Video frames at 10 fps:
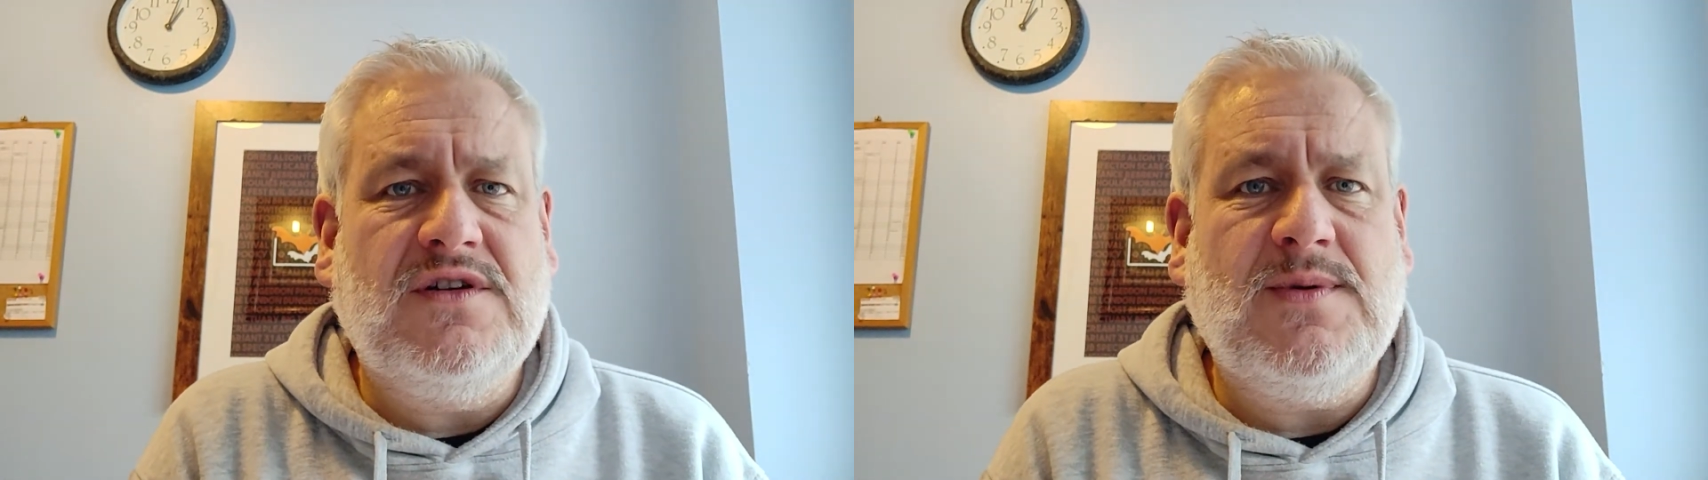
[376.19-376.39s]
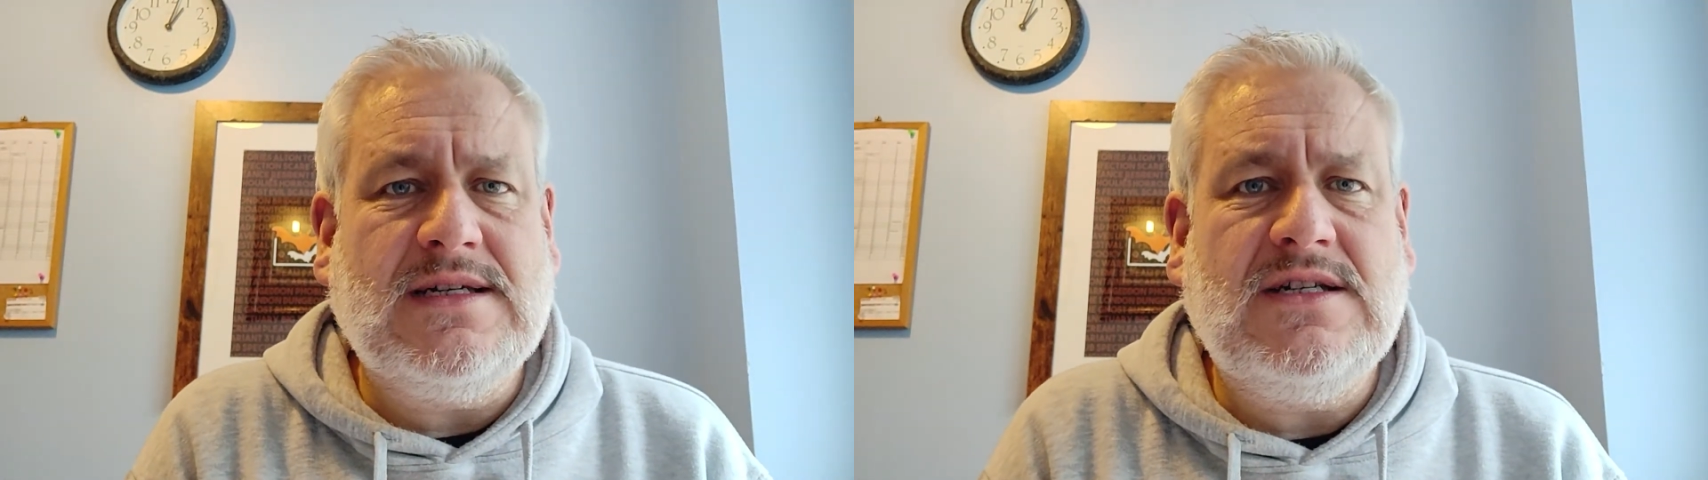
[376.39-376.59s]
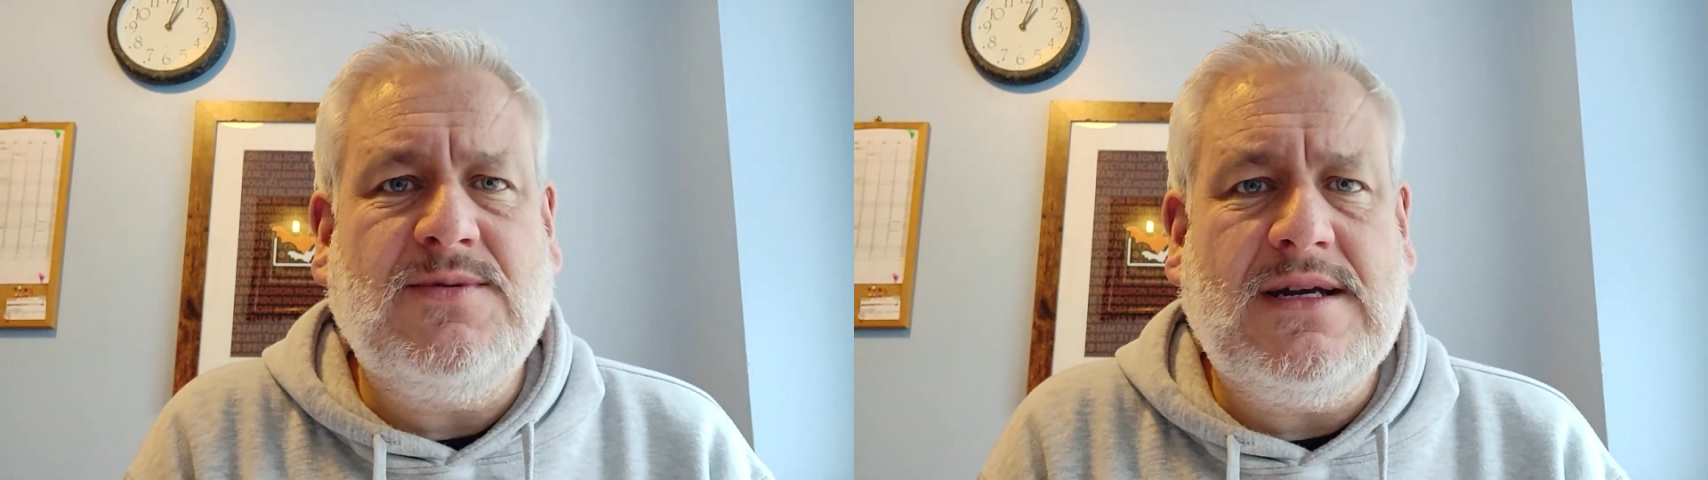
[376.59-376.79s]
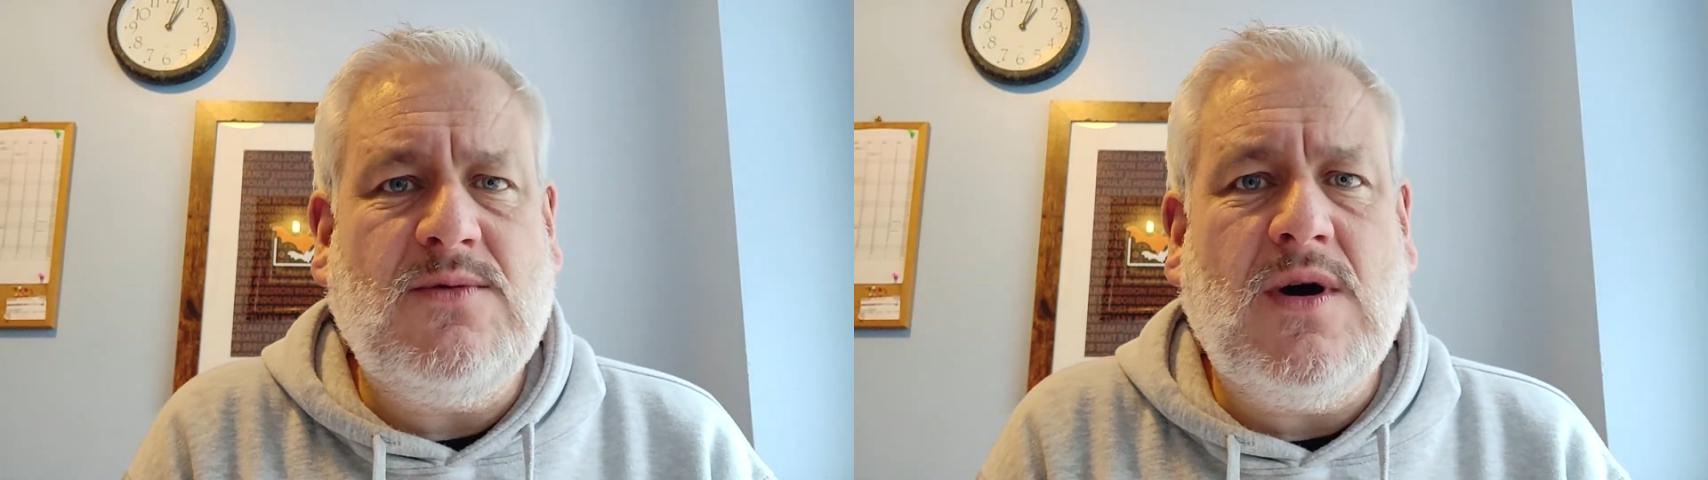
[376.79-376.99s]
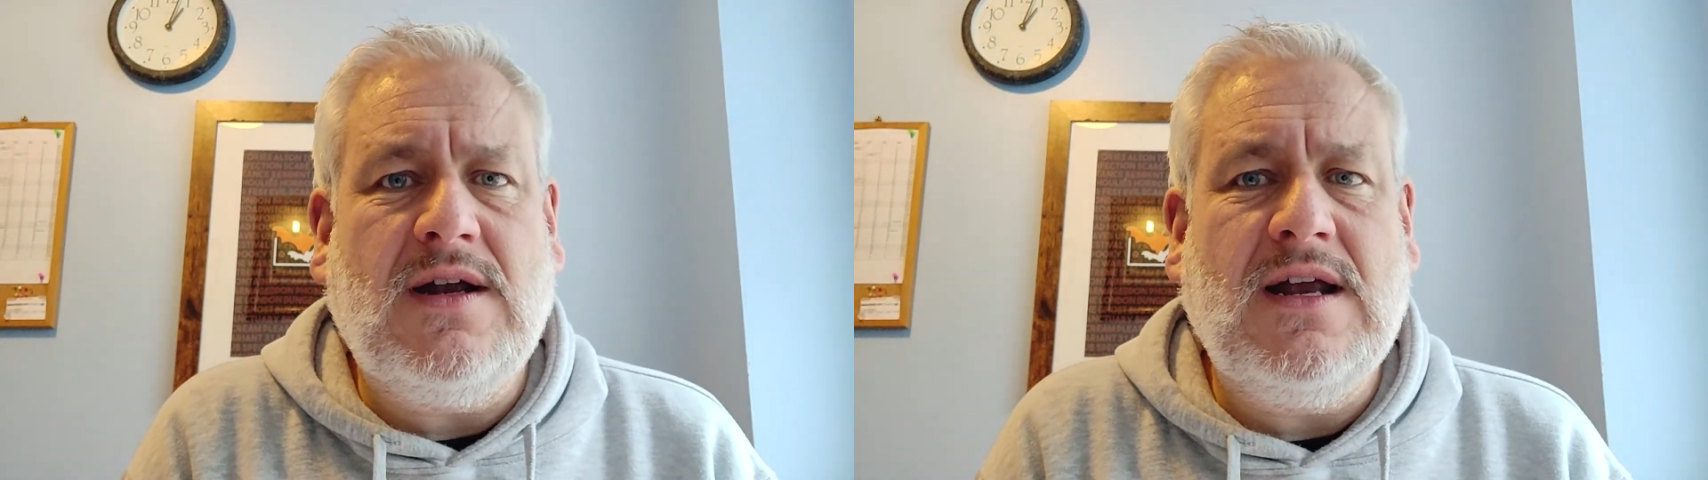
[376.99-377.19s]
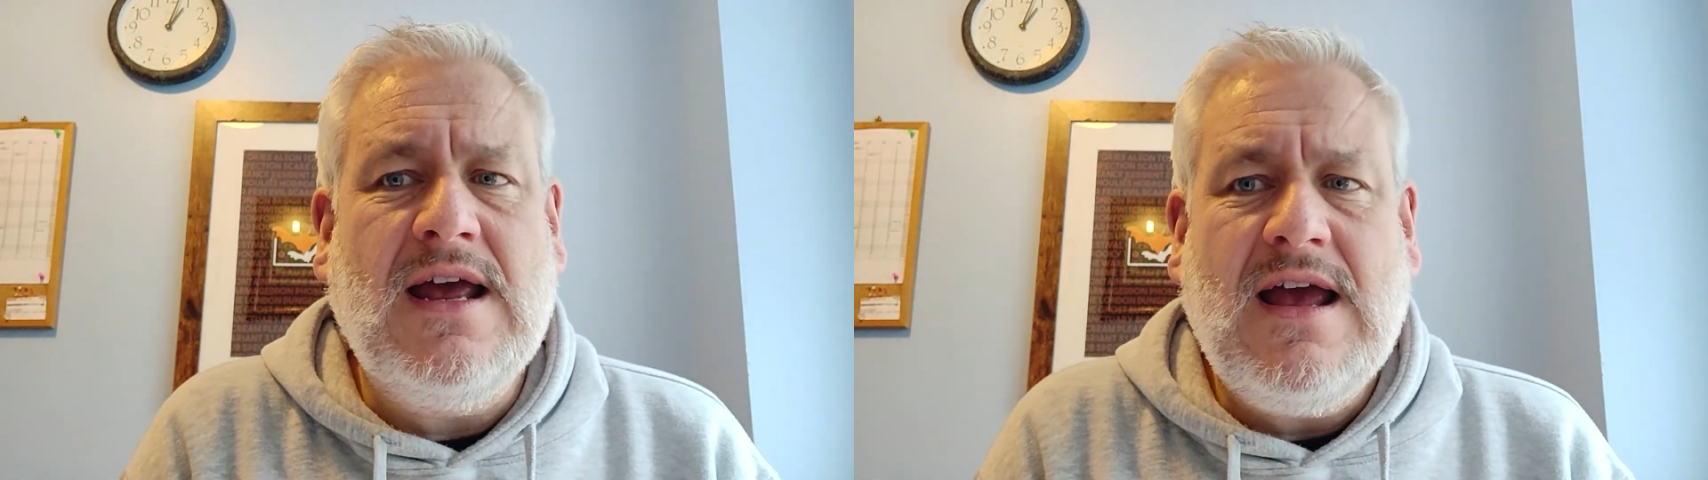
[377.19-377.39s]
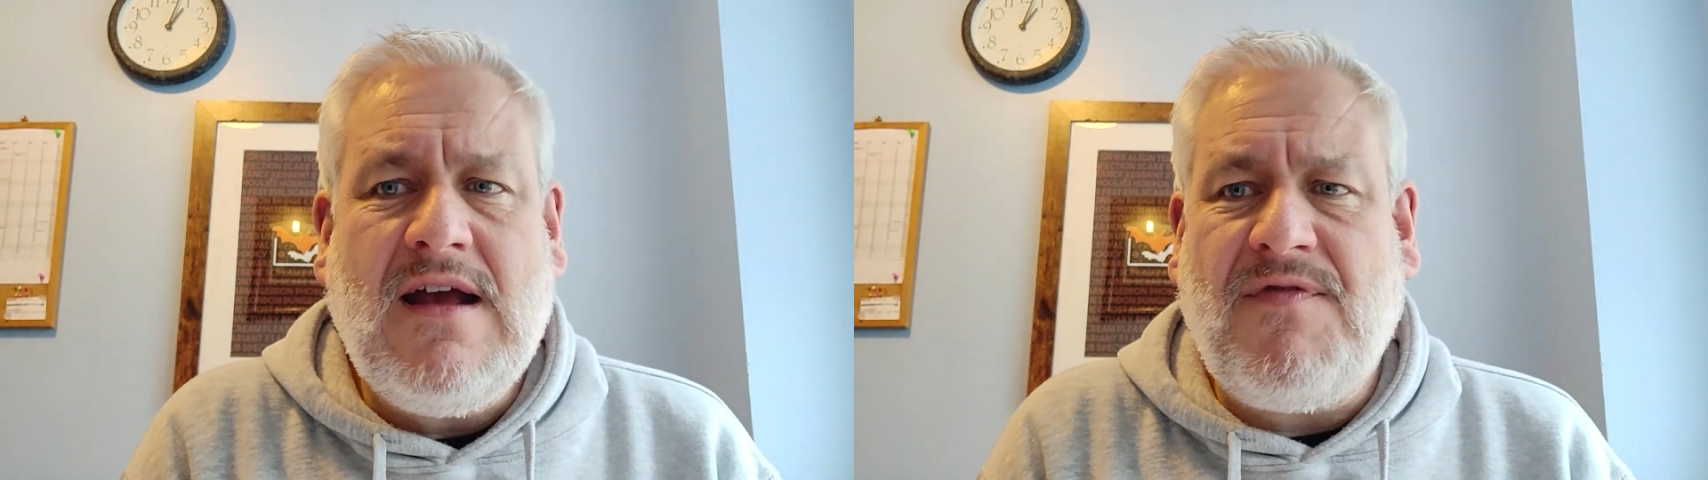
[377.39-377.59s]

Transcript: for 2021.